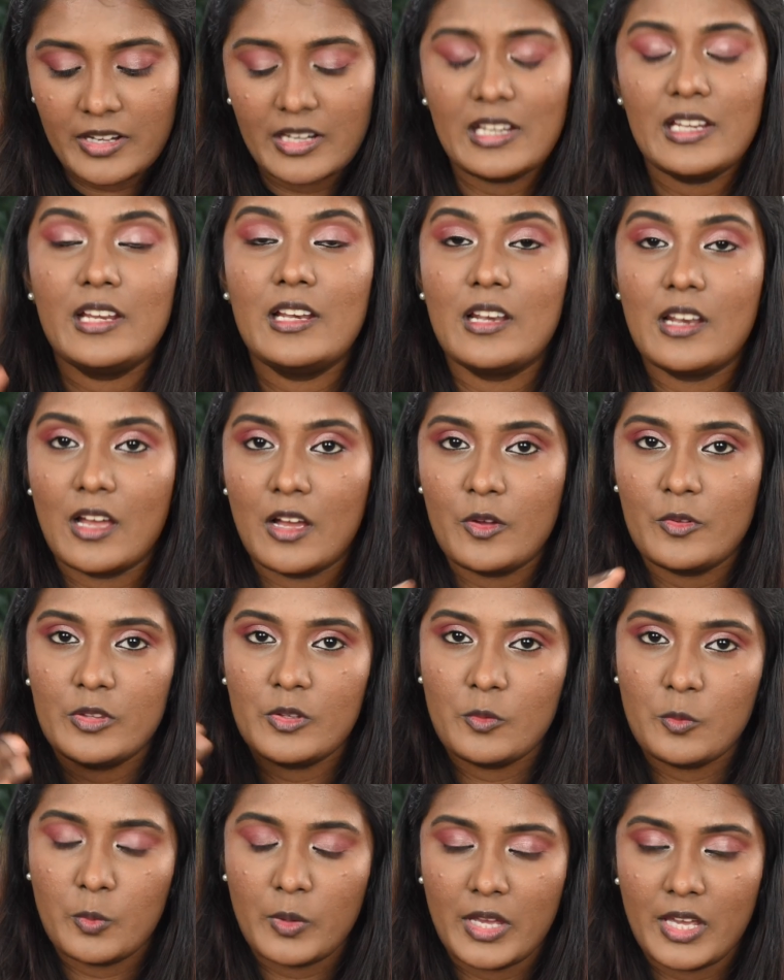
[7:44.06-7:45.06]
really love
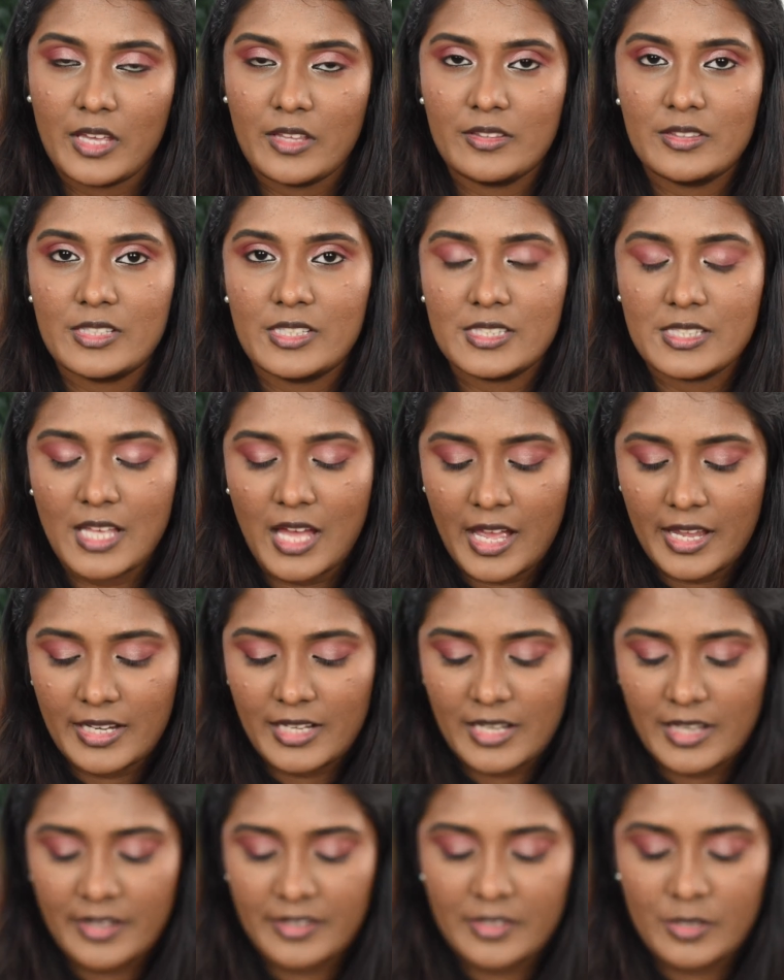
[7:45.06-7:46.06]
the way this
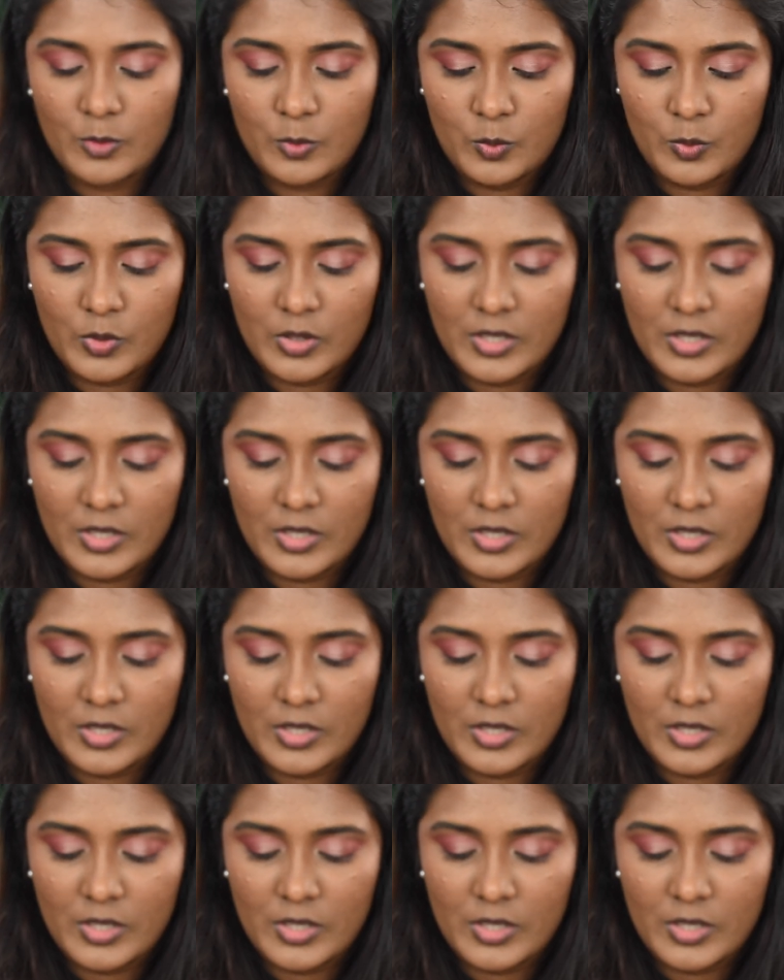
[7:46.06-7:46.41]
eyeliner